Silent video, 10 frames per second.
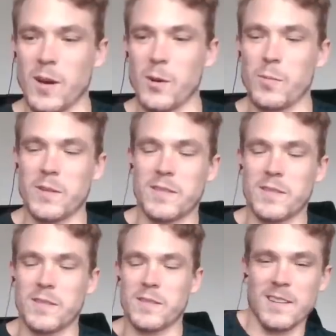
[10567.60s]
I hope
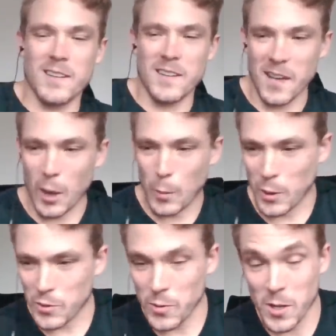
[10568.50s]
it's. Uh, I
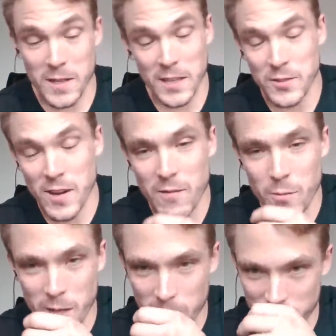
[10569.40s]
hope it goes well. And thanks for
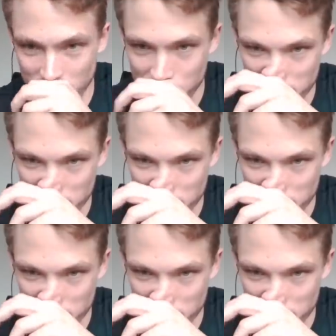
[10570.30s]
having me. It was a lot of